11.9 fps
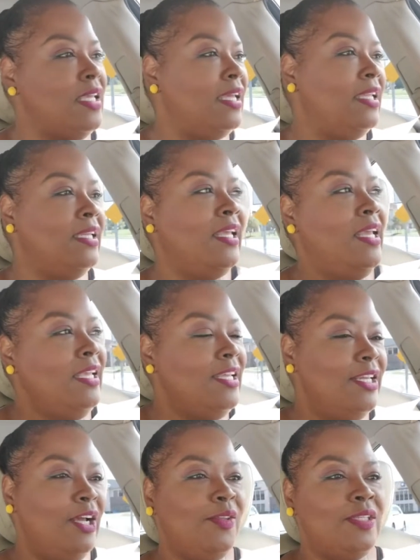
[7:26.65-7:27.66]
And,
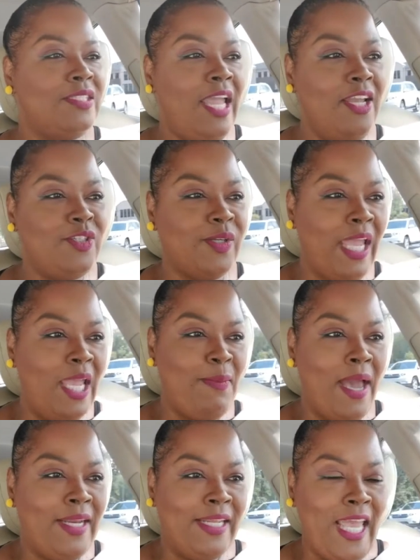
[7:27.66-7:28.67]
you know, the stager came
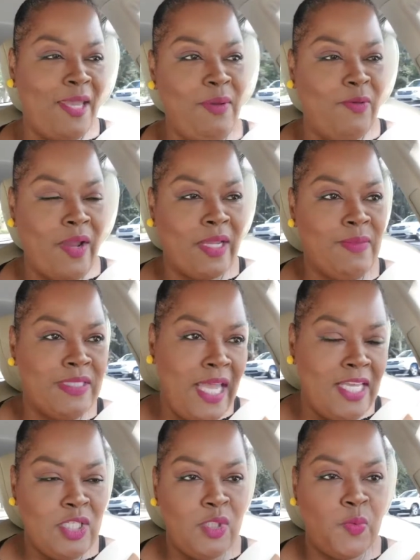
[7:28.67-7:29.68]
out and gave me
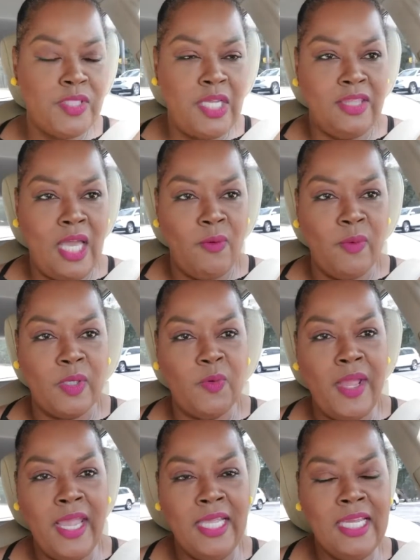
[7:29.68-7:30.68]
recommendations, which I thought were
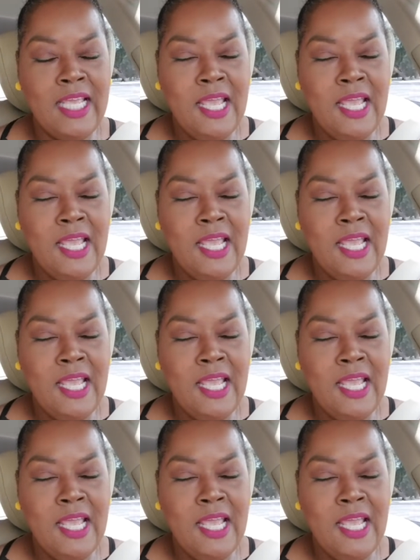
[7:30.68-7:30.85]
great,